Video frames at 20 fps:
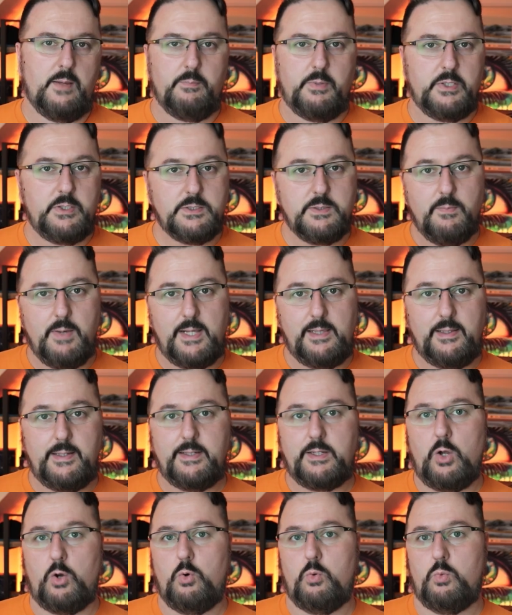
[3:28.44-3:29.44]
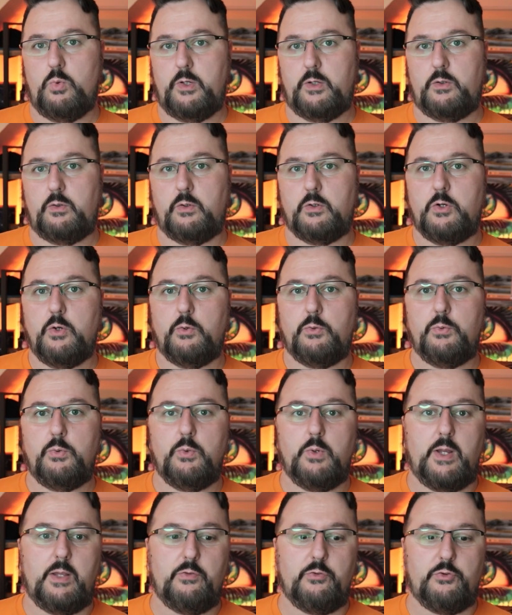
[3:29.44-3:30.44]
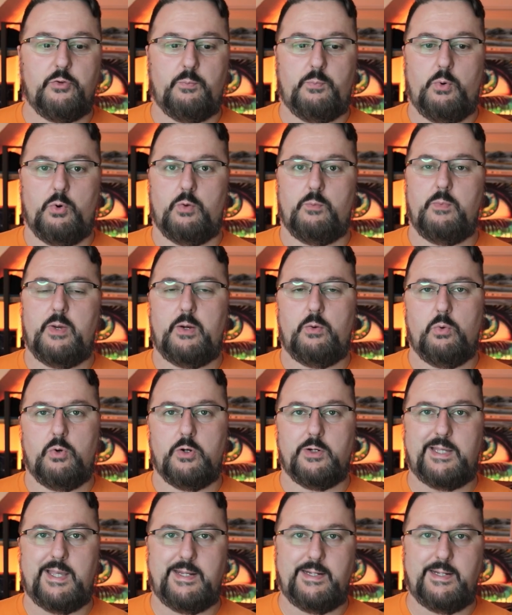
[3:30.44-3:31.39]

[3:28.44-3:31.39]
But using my link will go through and support my work,